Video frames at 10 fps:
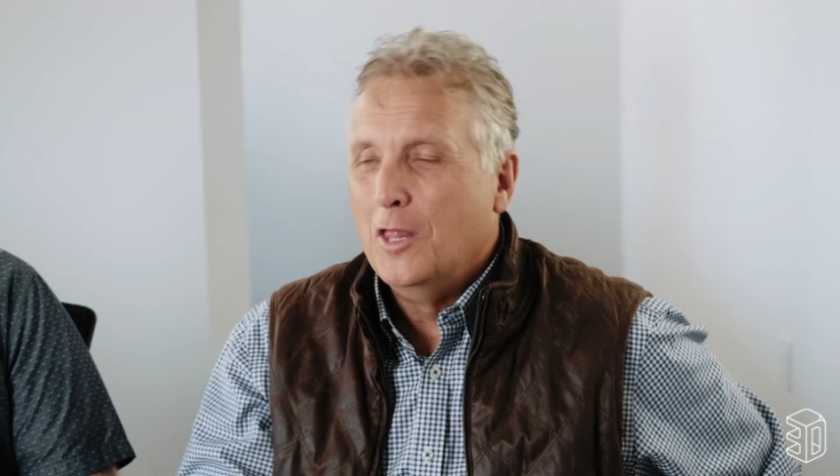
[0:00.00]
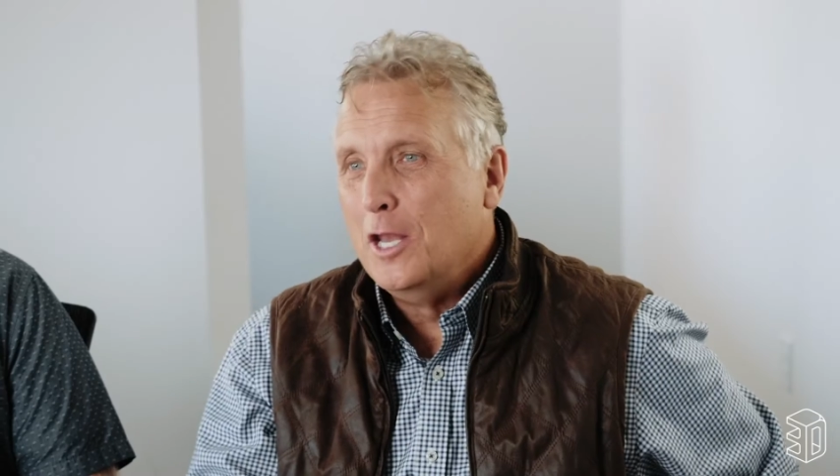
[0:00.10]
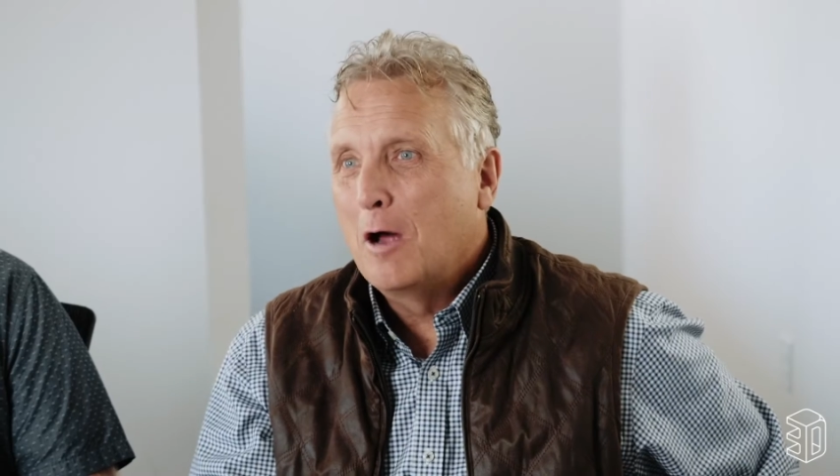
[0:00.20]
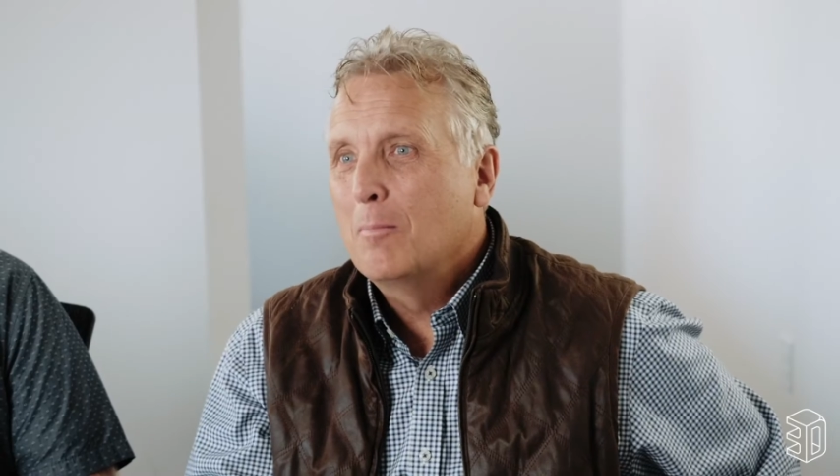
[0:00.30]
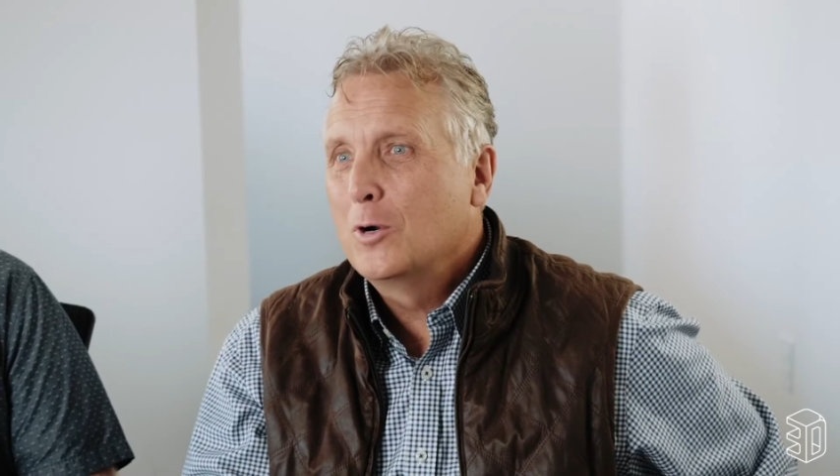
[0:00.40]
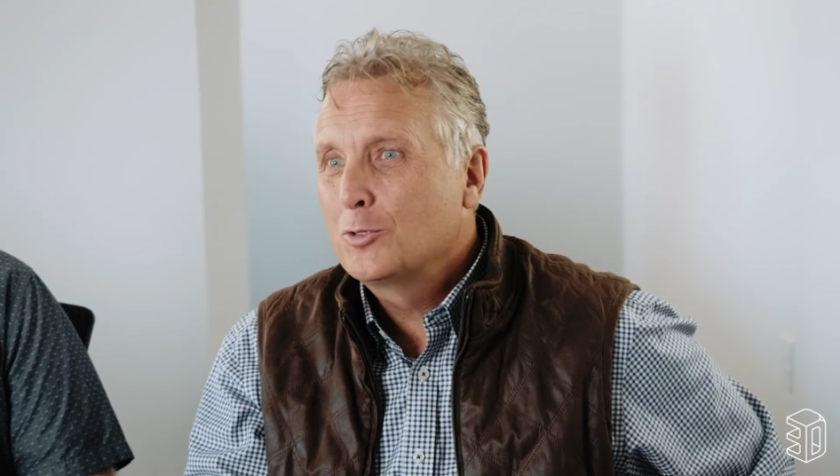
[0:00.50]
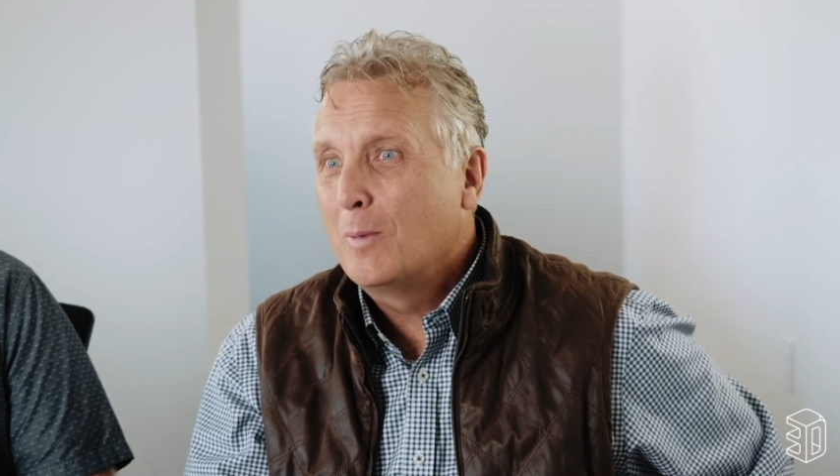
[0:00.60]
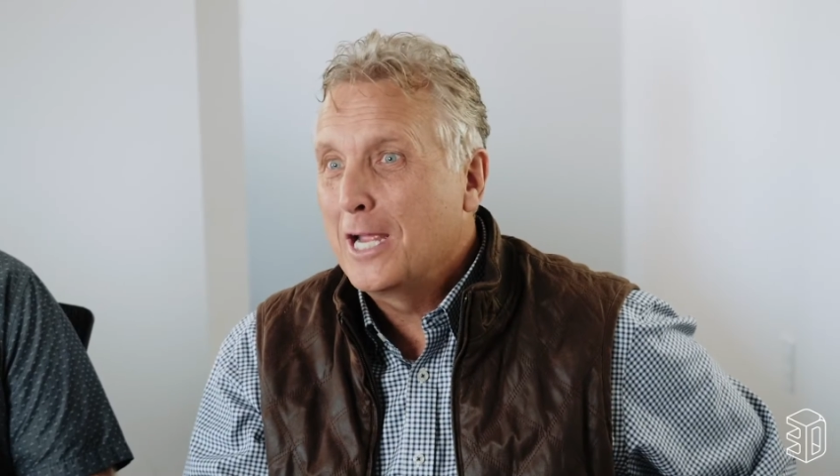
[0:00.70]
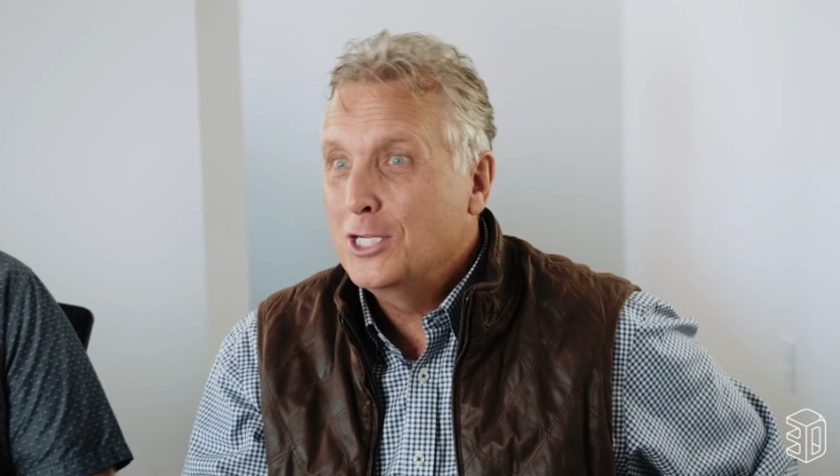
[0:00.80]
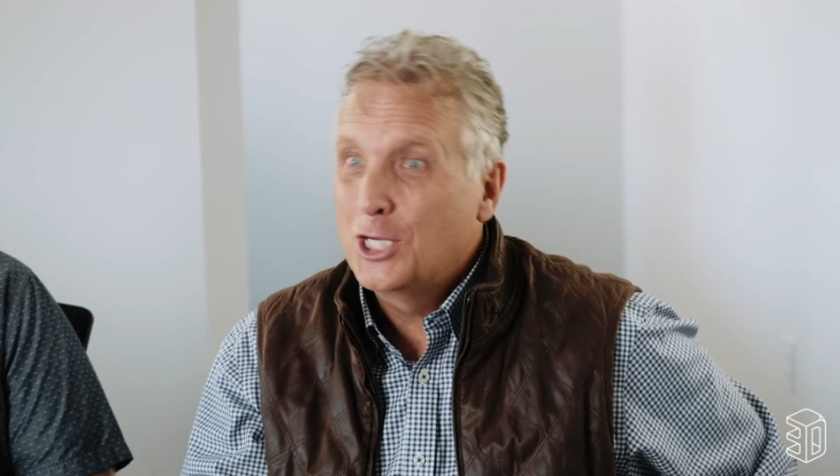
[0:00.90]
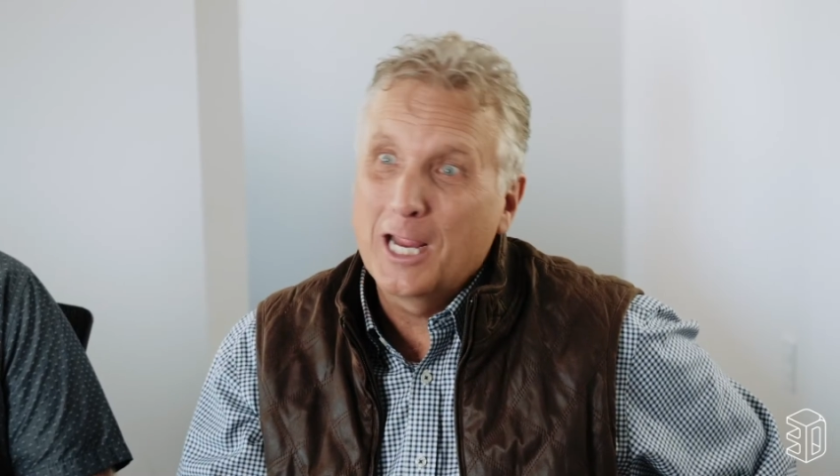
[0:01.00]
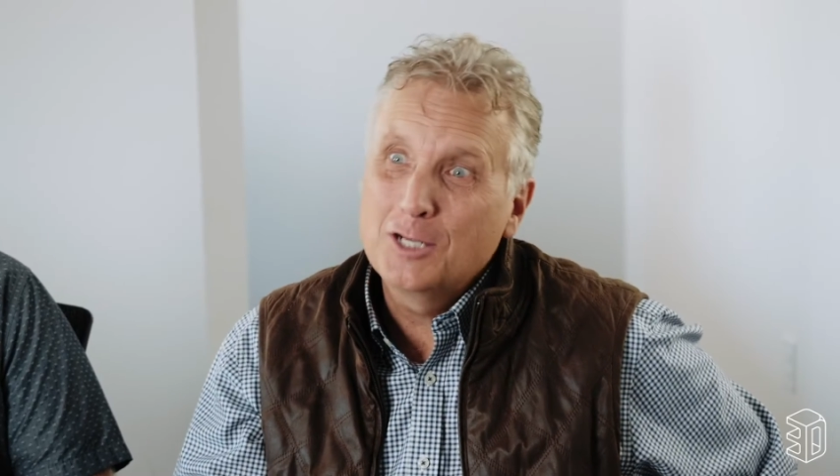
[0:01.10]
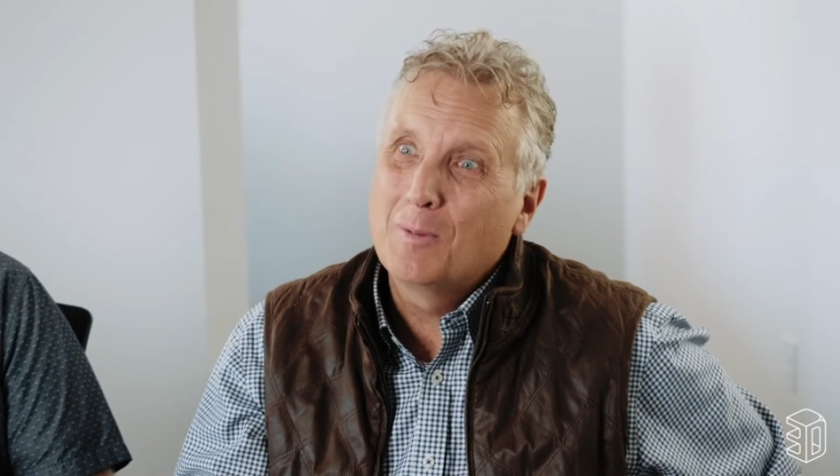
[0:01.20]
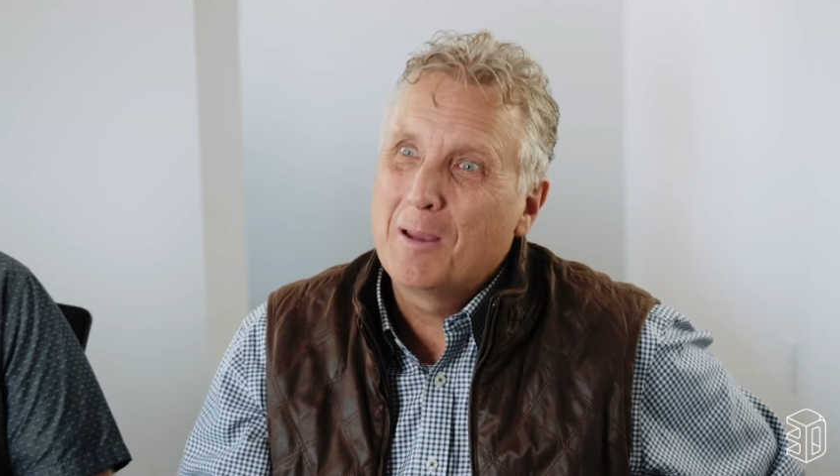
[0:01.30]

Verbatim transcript: The numbers might change.